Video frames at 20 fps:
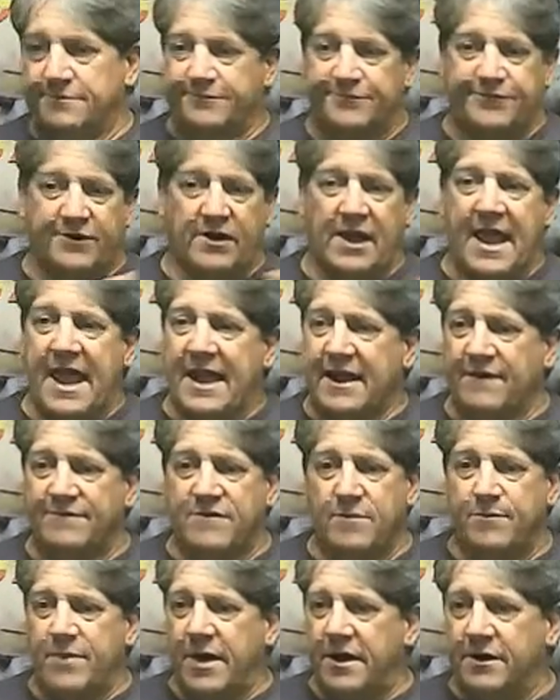for lack of a
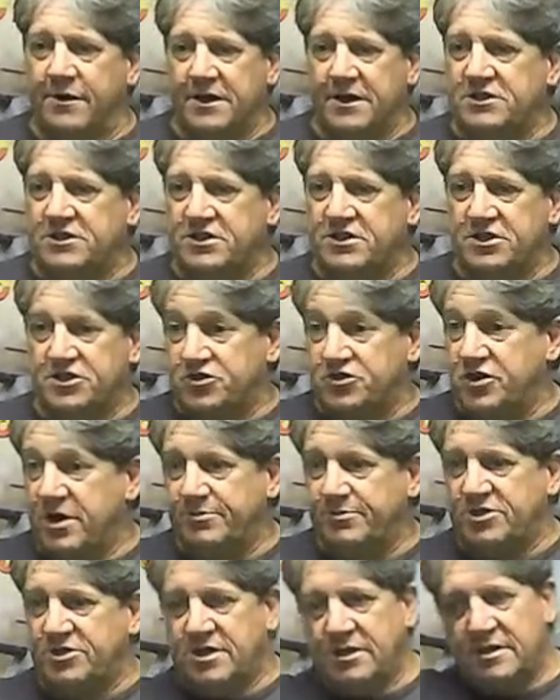better
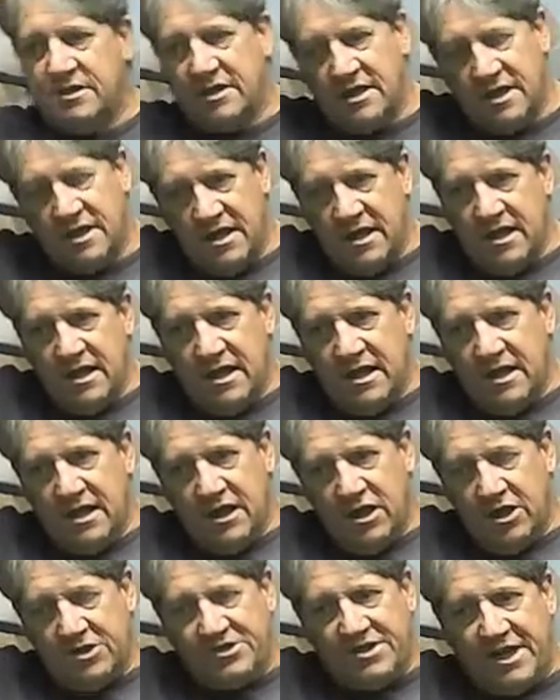description,
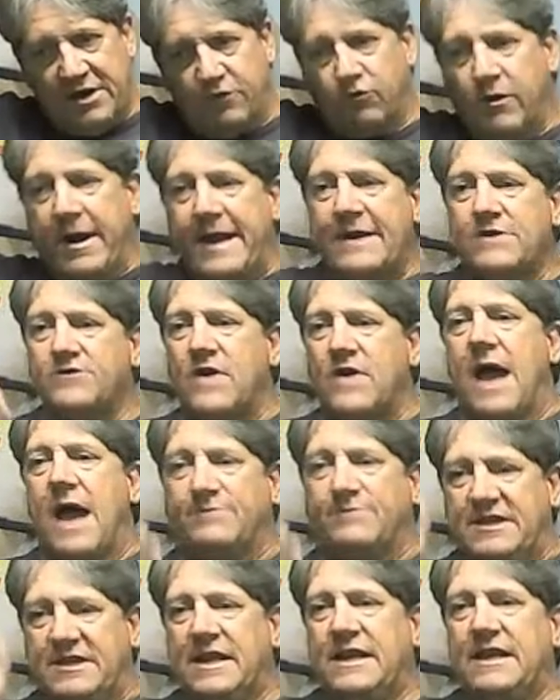looks like
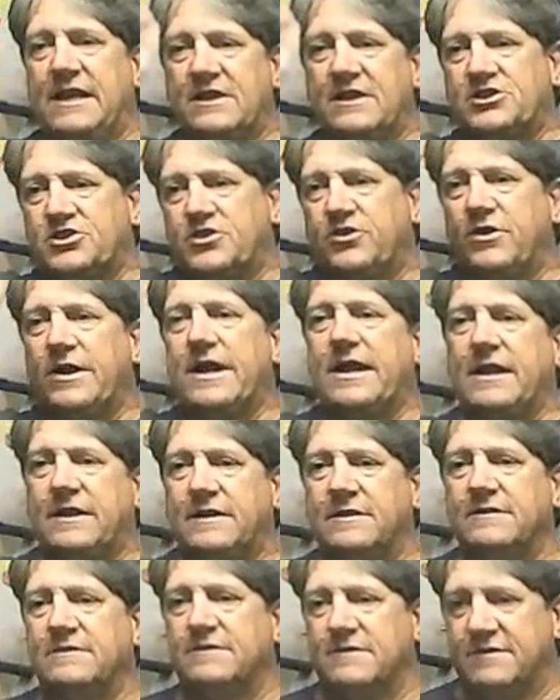raindrops hitting the screen,
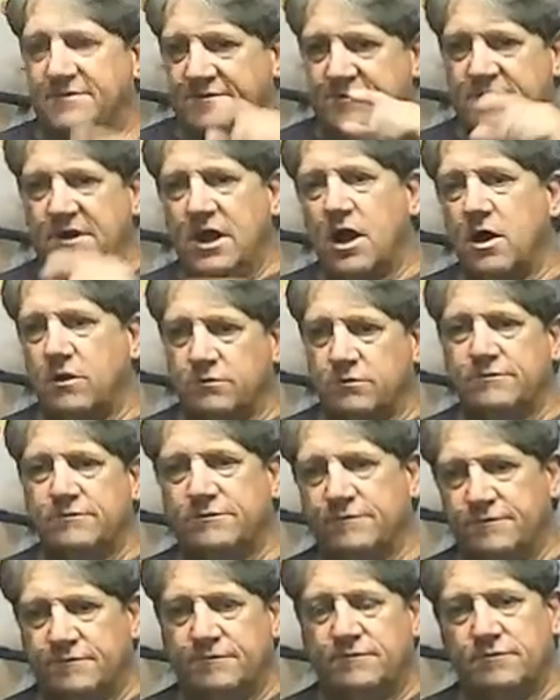you know,
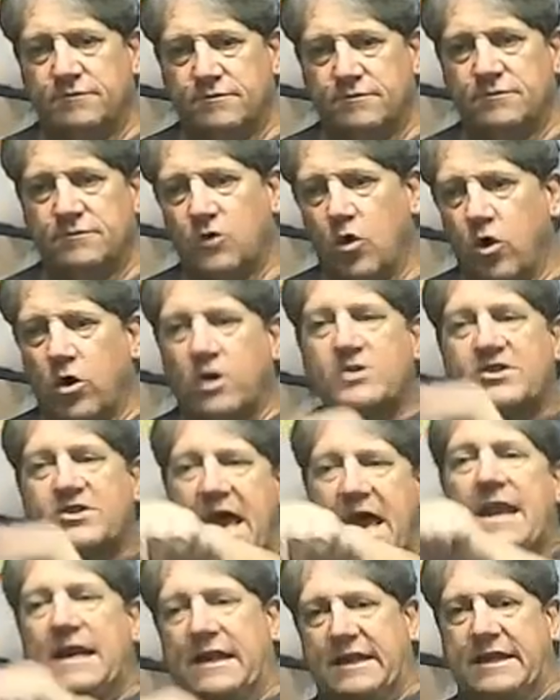
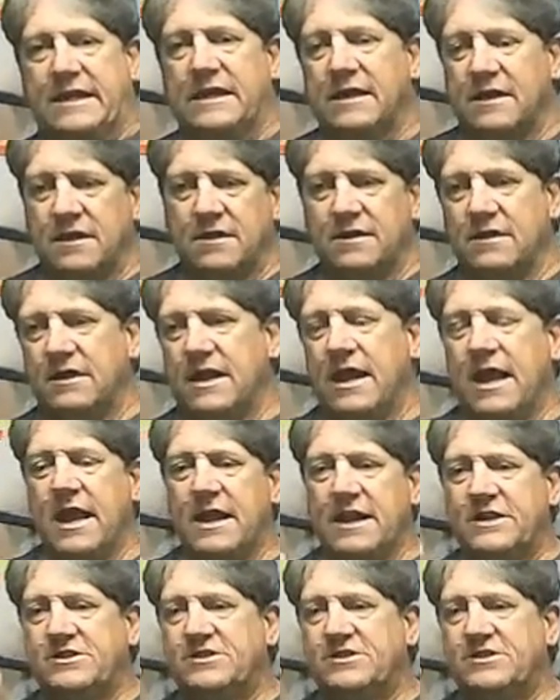horizontally. And